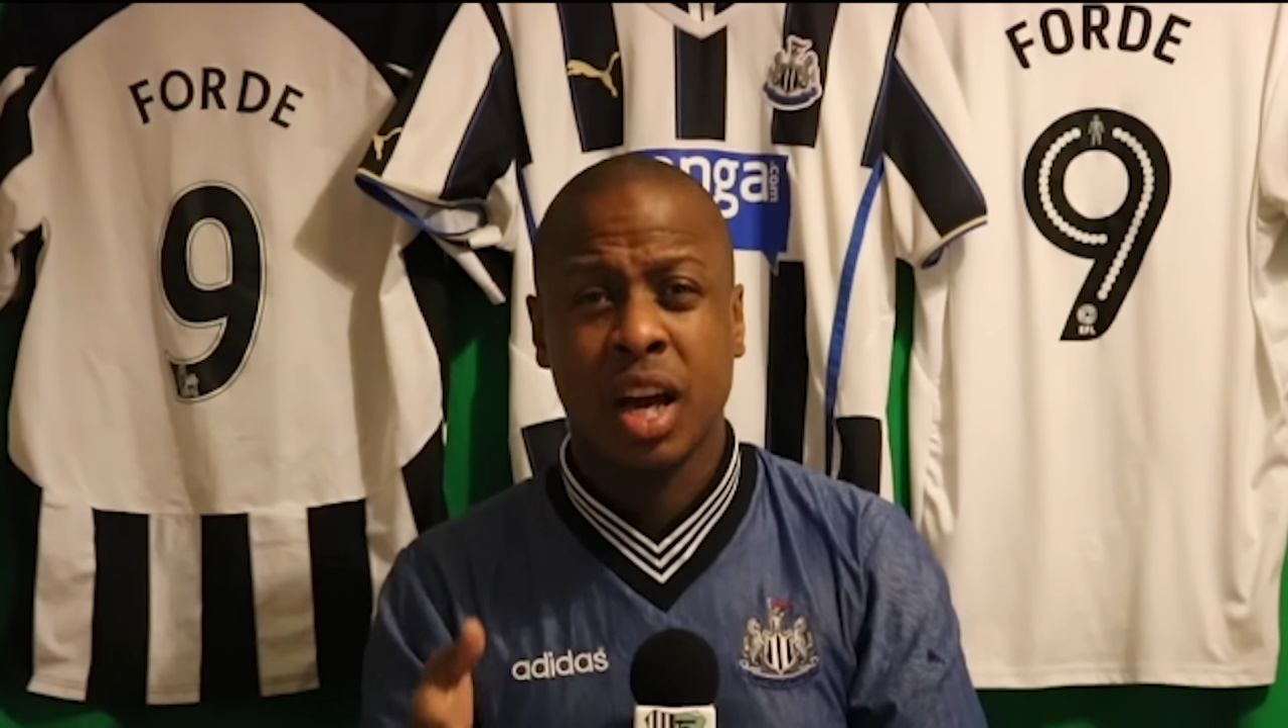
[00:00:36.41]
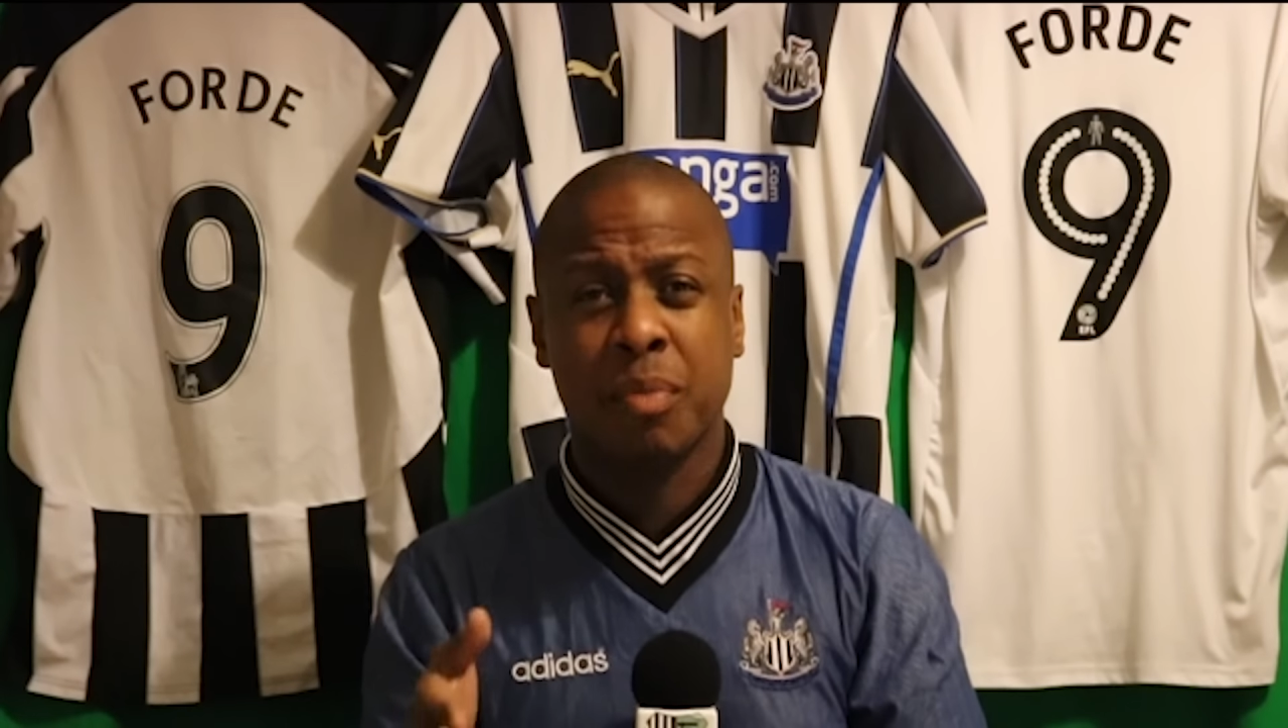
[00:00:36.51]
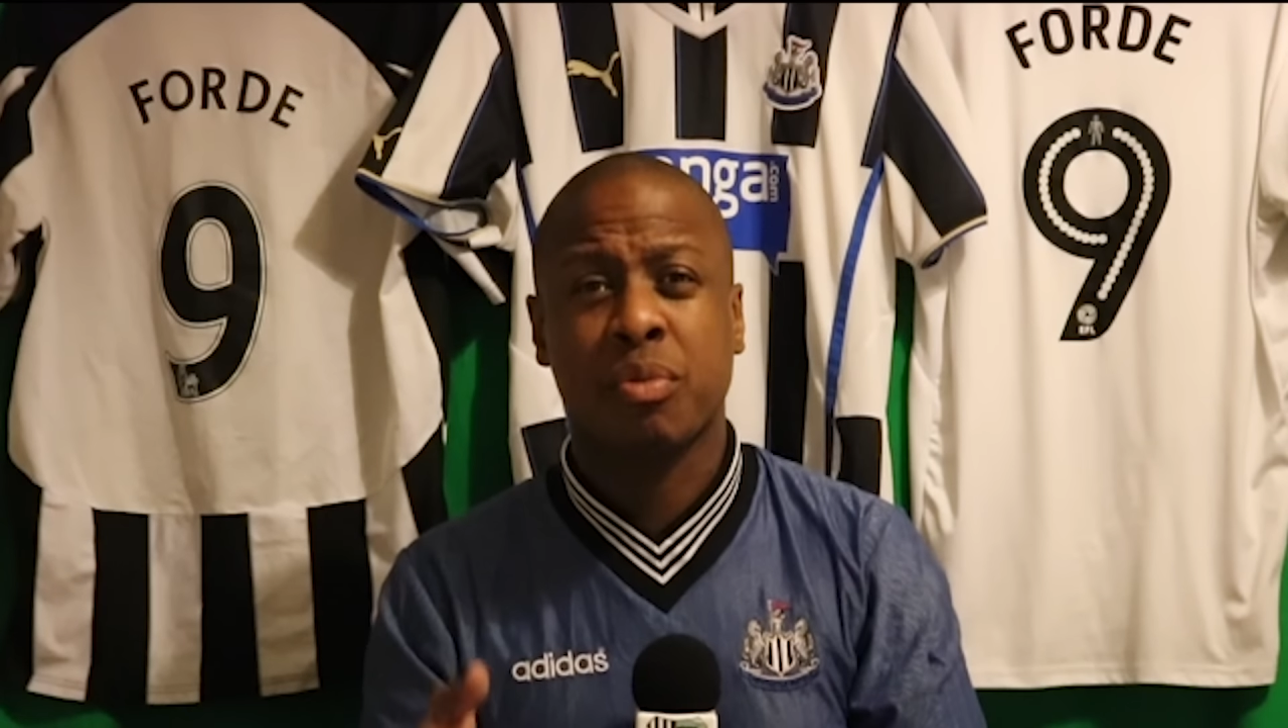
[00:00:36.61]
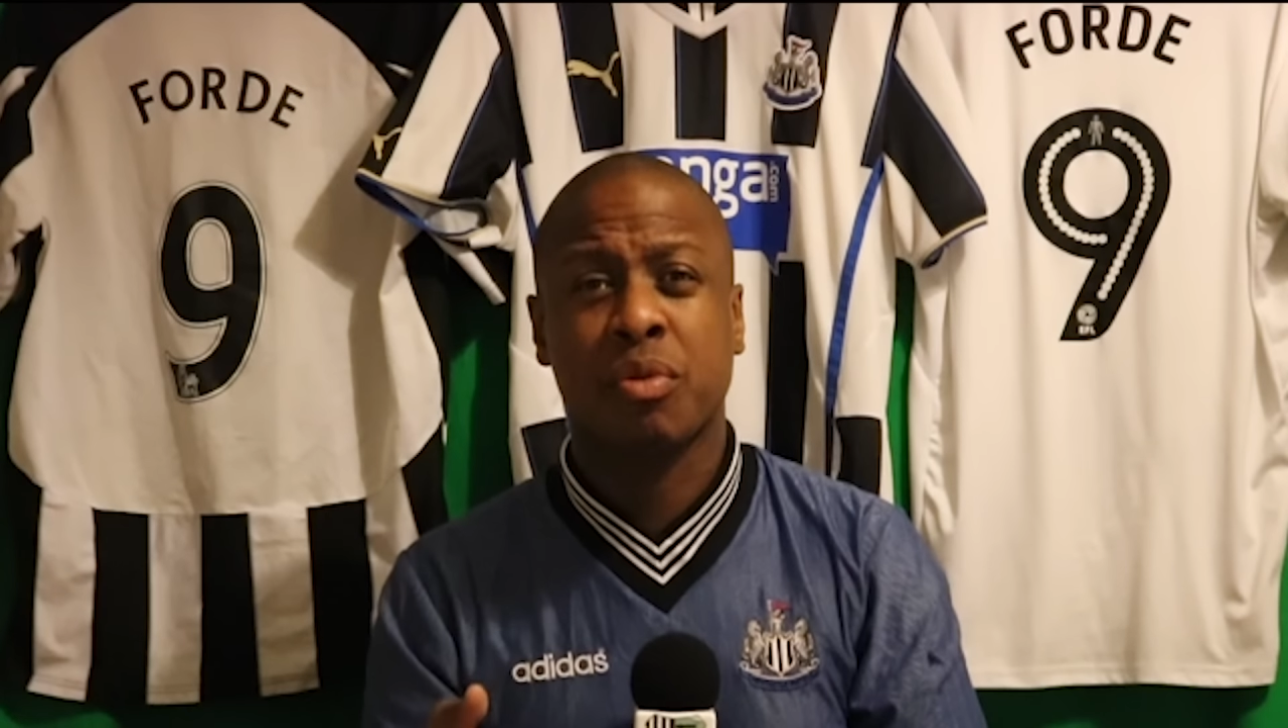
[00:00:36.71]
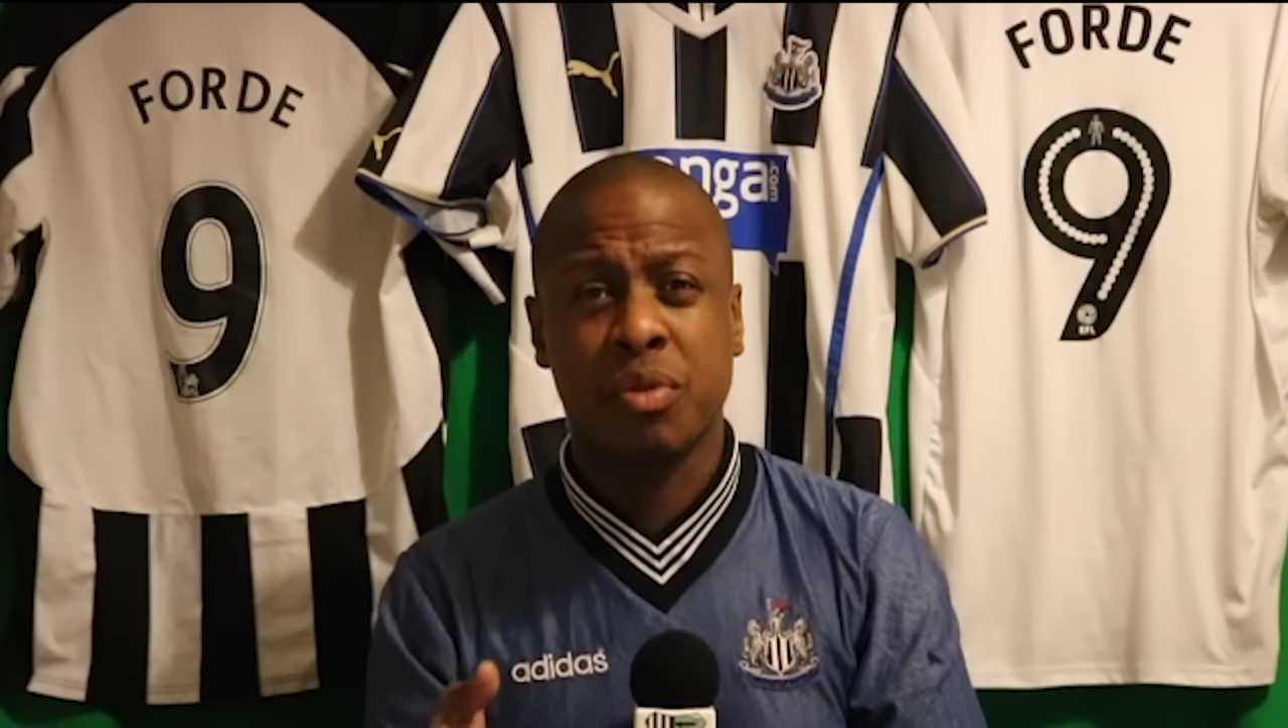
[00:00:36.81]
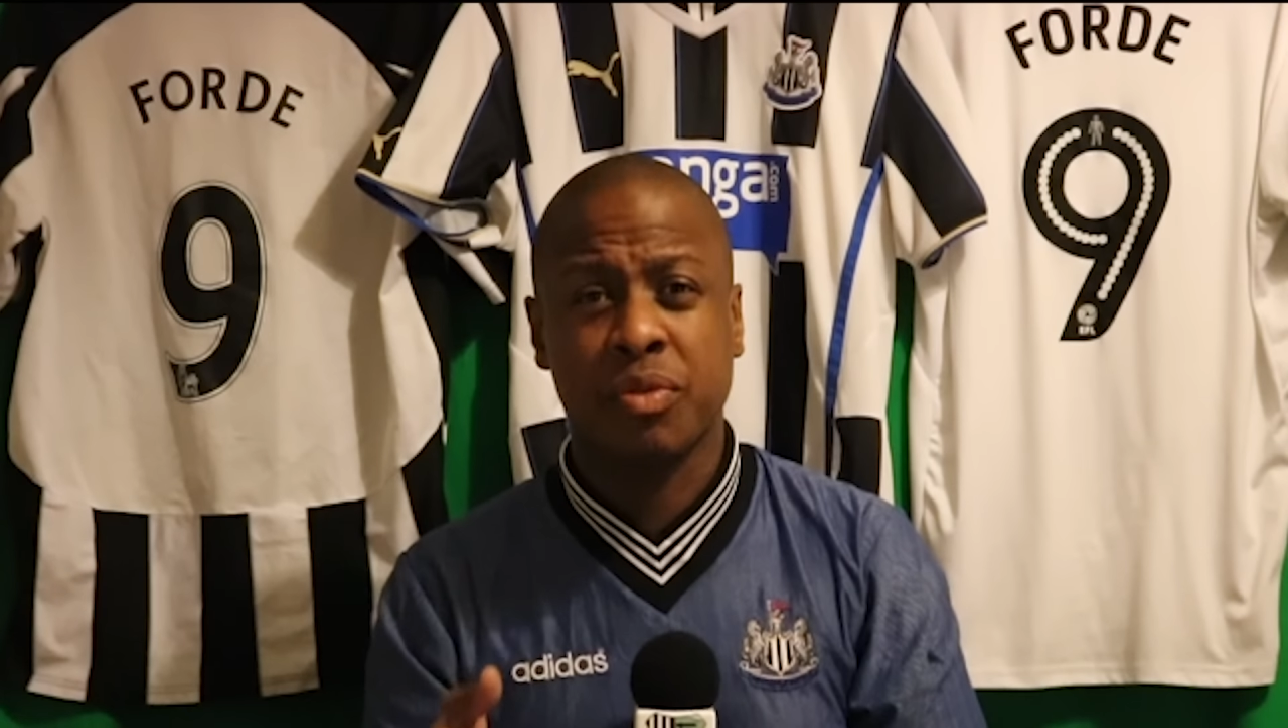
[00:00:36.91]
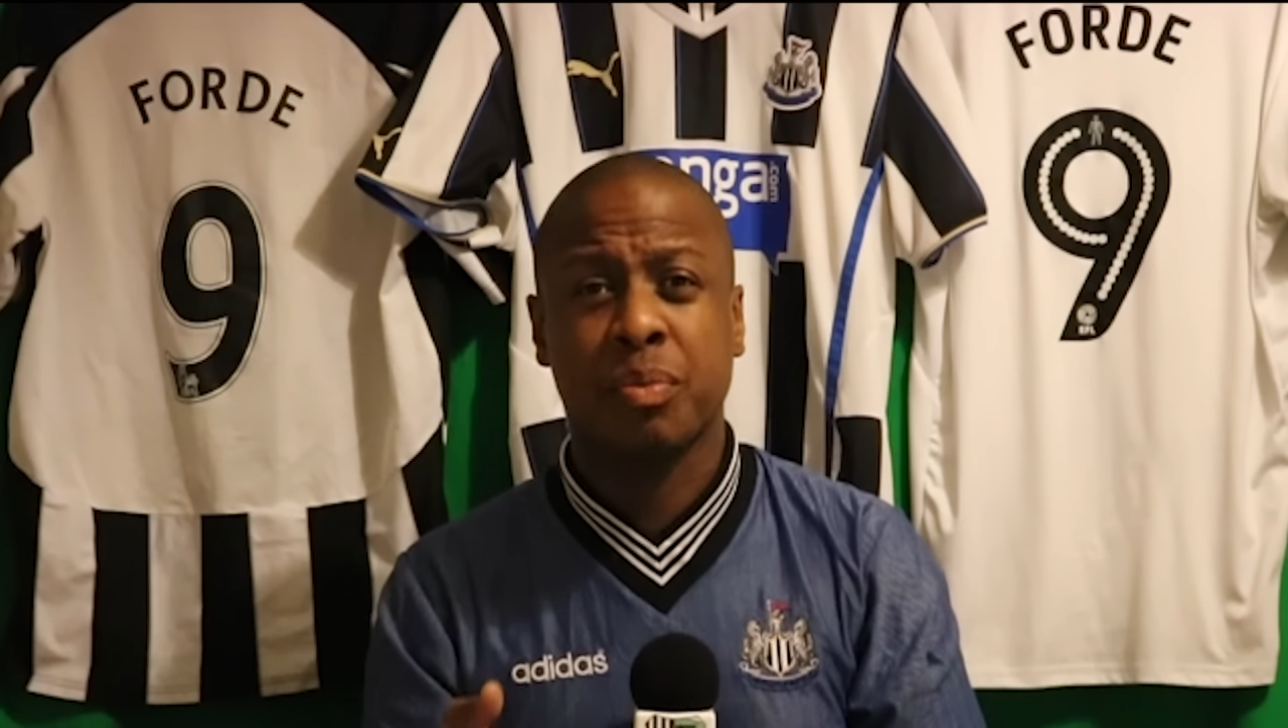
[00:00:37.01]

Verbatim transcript: and prove